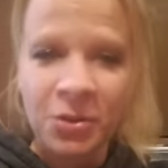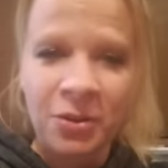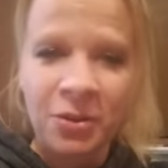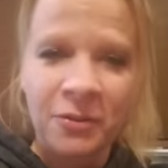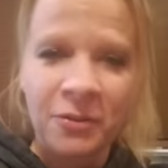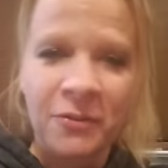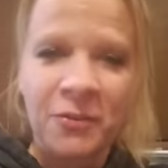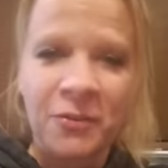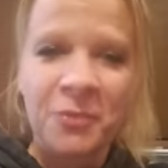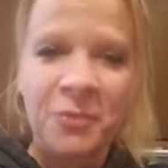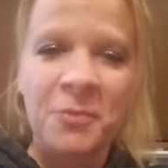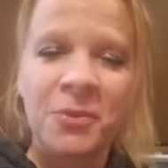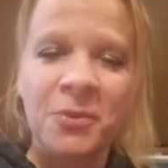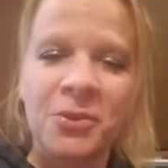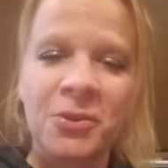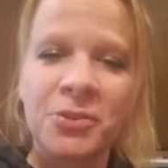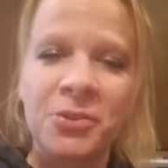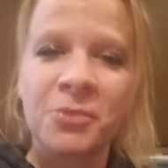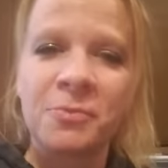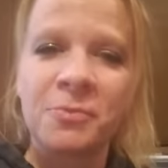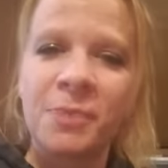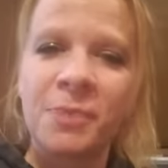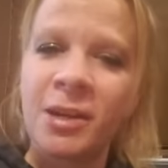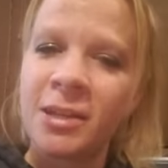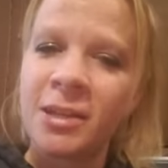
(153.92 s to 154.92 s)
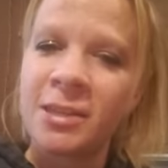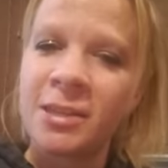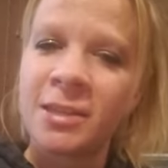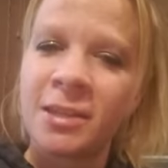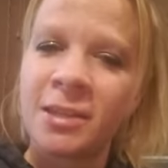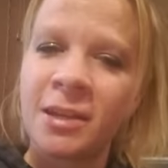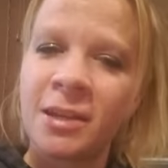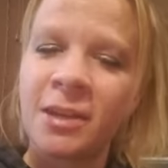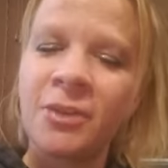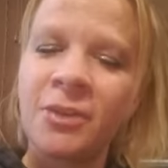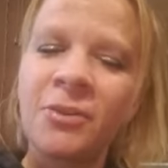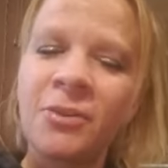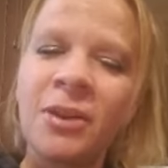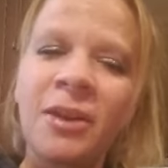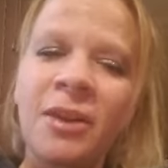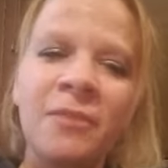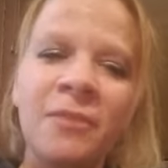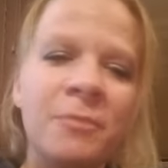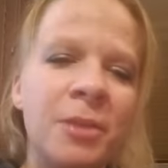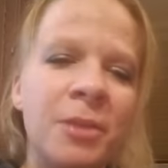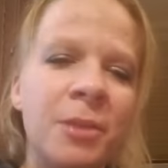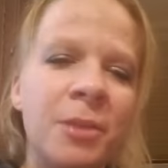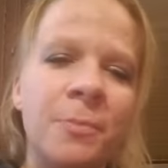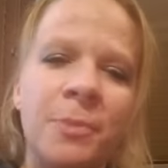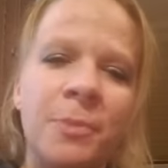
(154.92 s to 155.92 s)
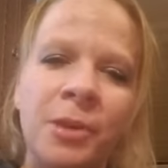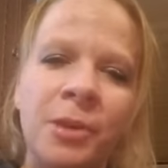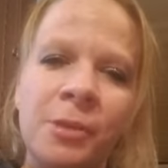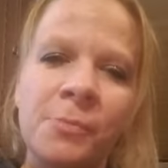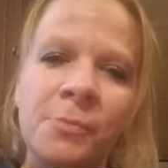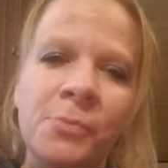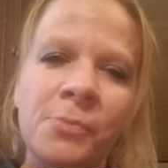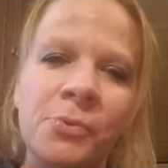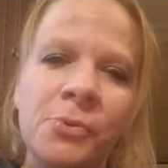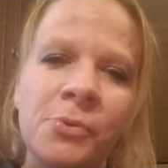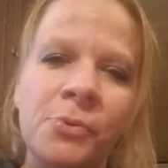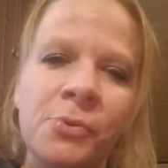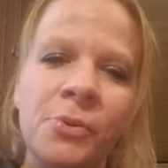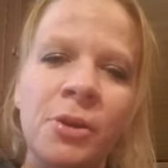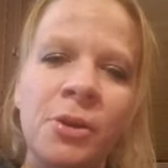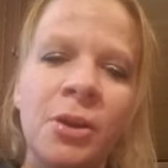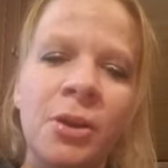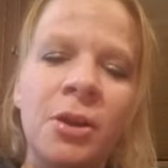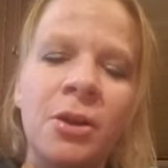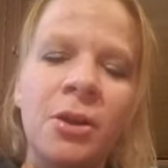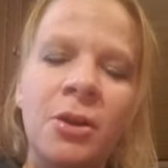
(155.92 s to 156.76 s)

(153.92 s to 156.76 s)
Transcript: looking for merch on my site. I don't have many people